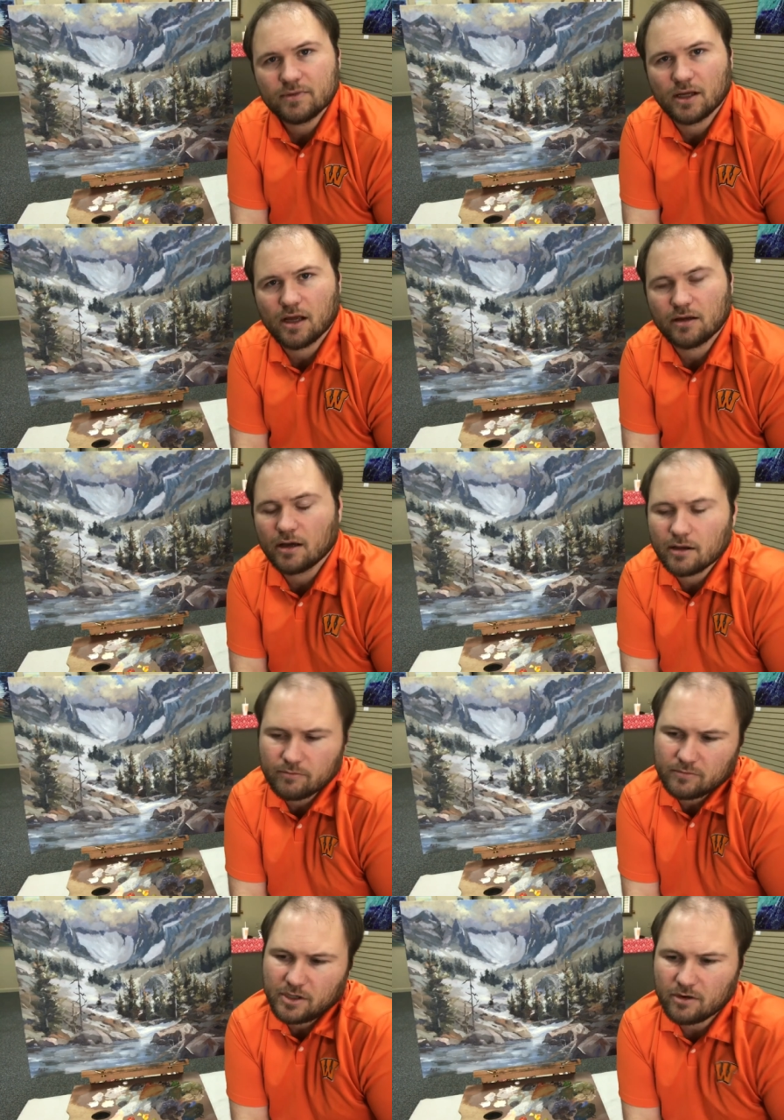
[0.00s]
And
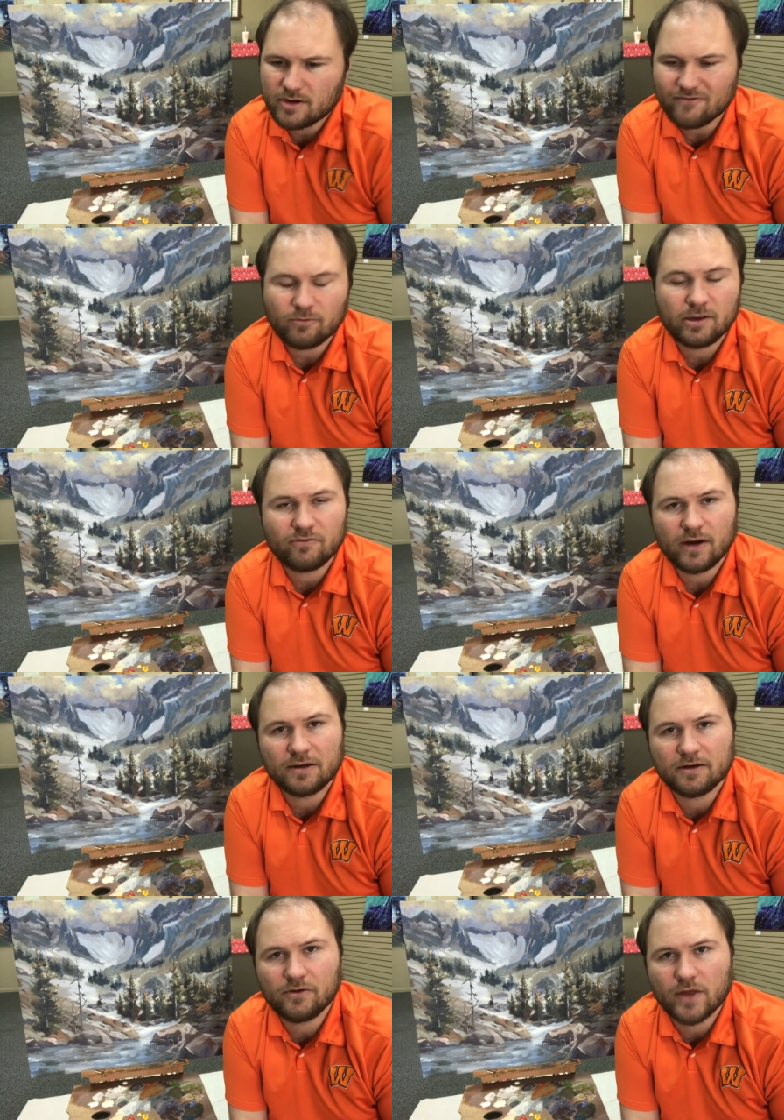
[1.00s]
you know, never be afraid
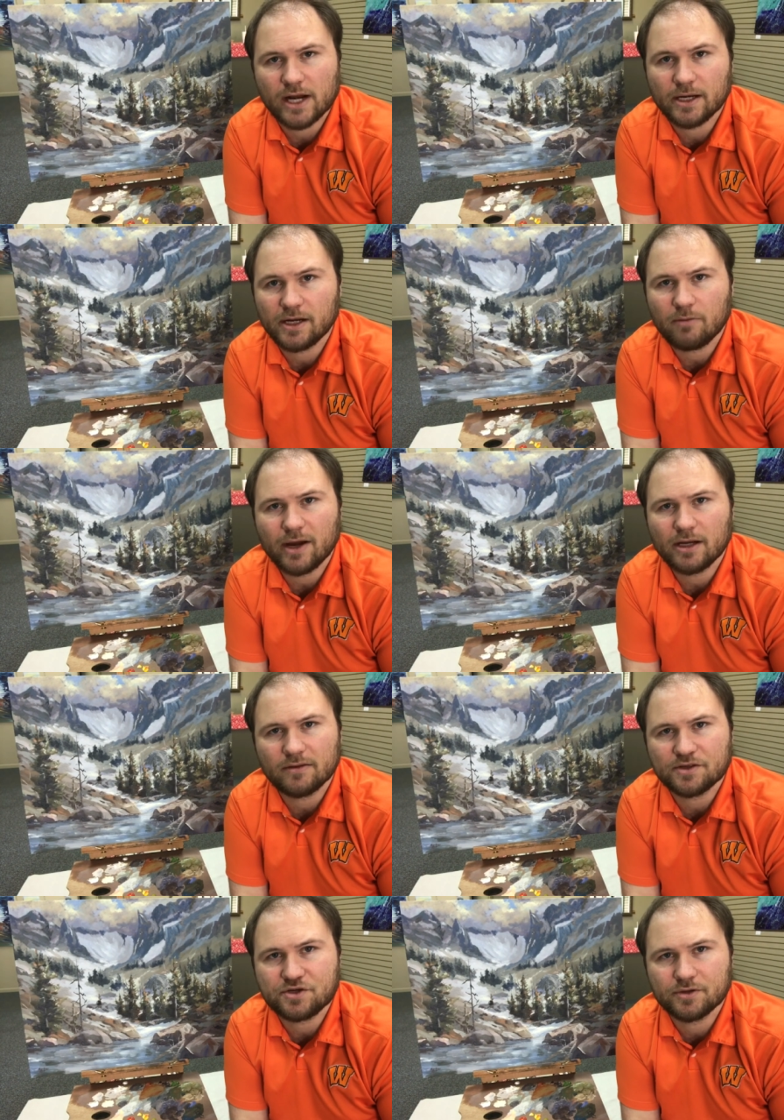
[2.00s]
to do that in any
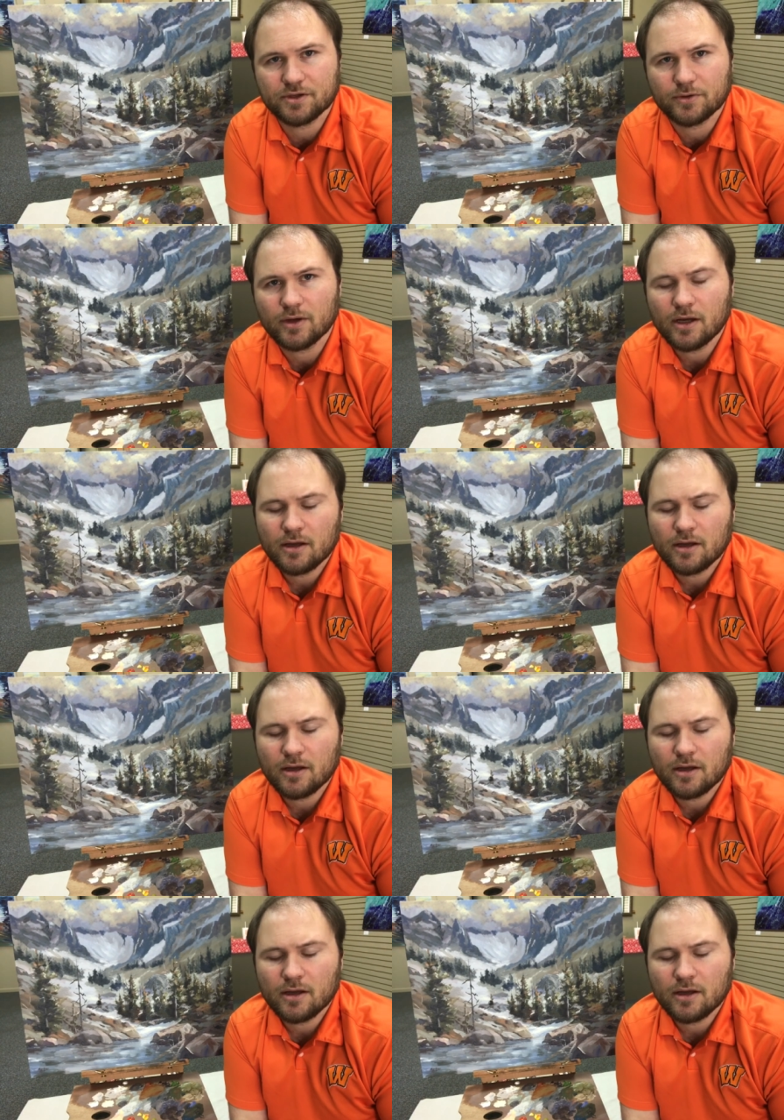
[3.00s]
painting that you do.